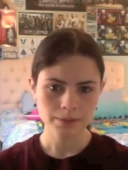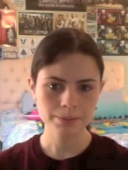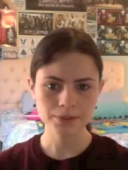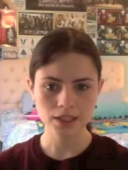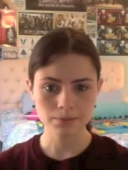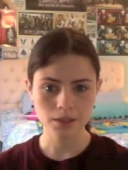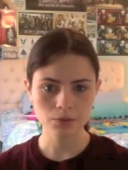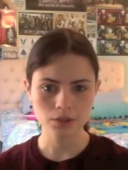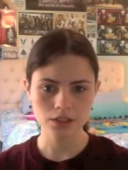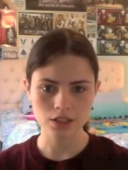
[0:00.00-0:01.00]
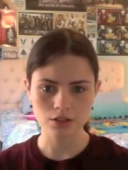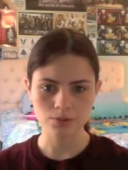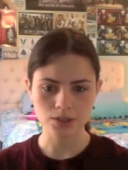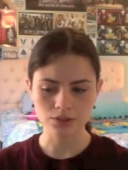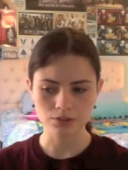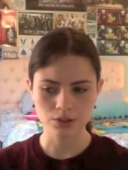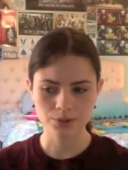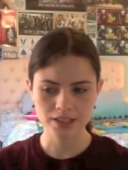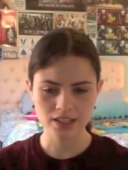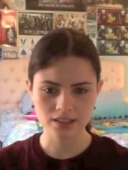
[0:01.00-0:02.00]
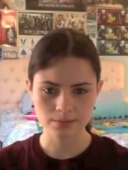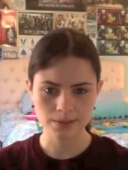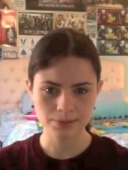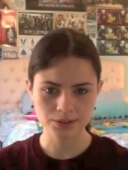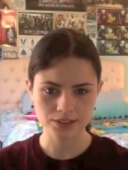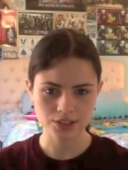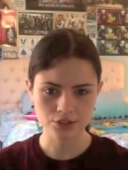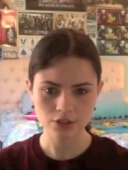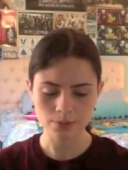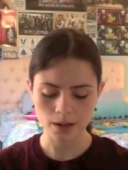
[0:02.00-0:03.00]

People like me want to know, well, who are the other people in this group?